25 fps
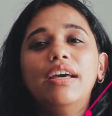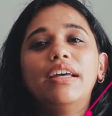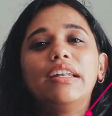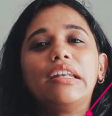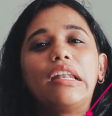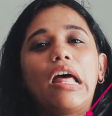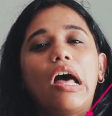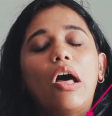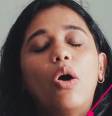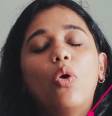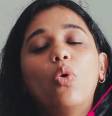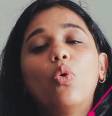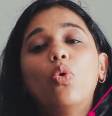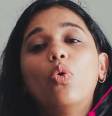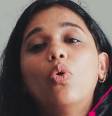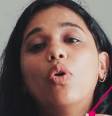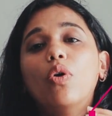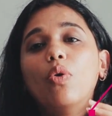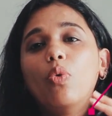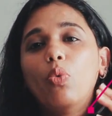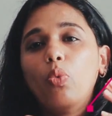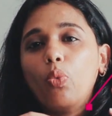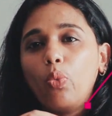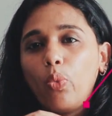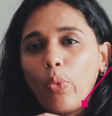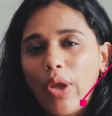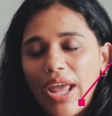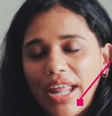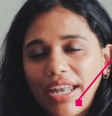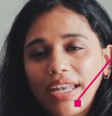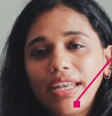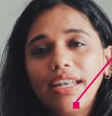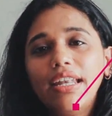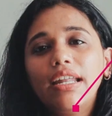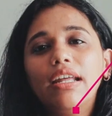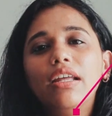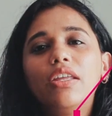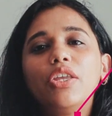Now,
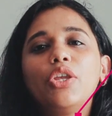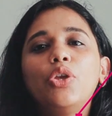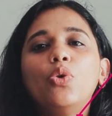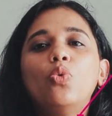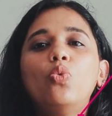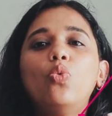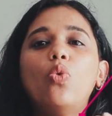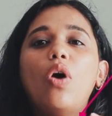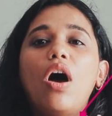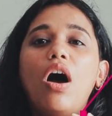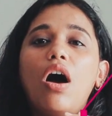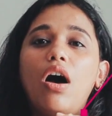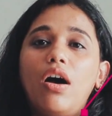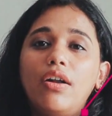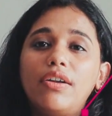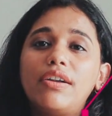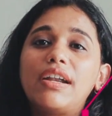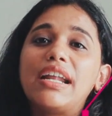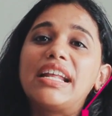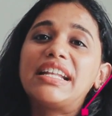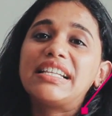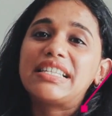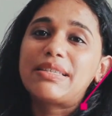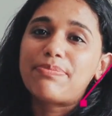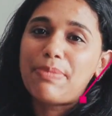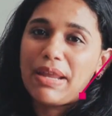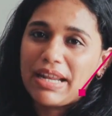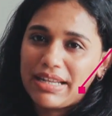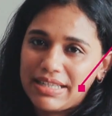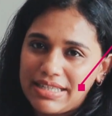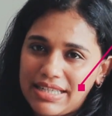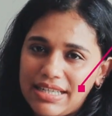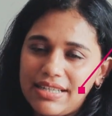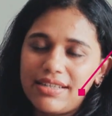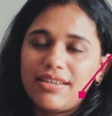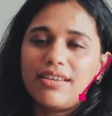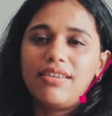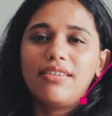when you are
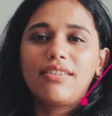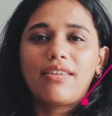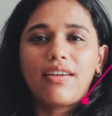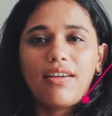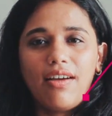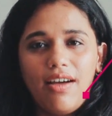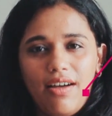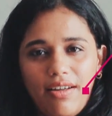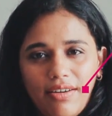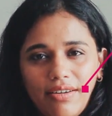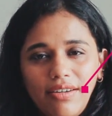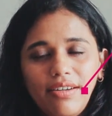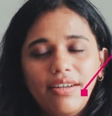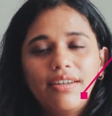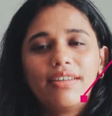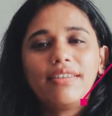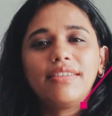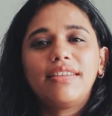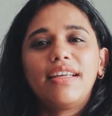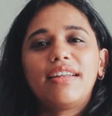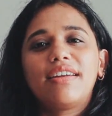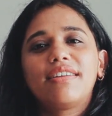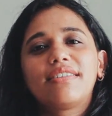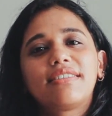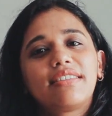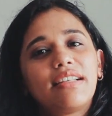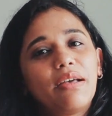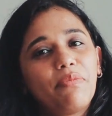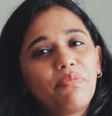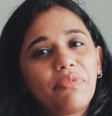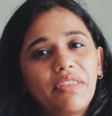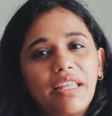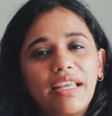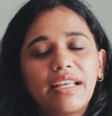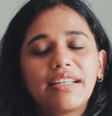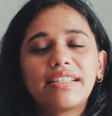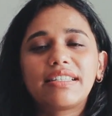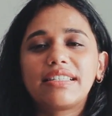inspecting a car, there are some
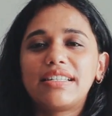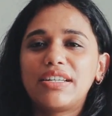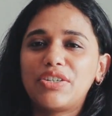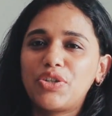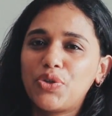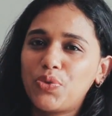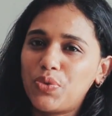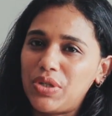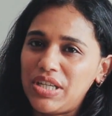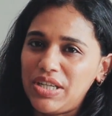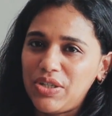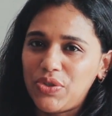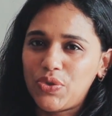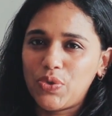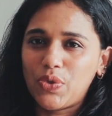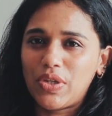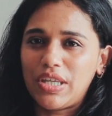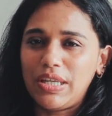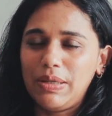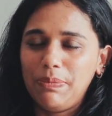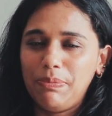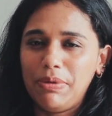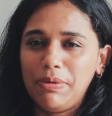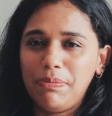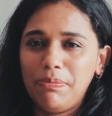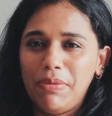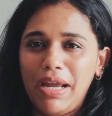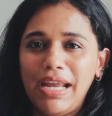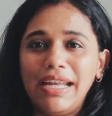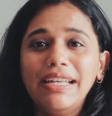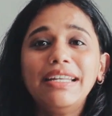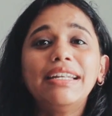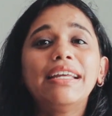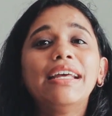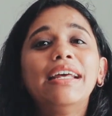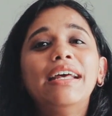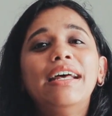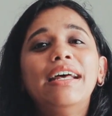things that you need to keep in
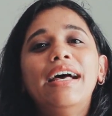mind.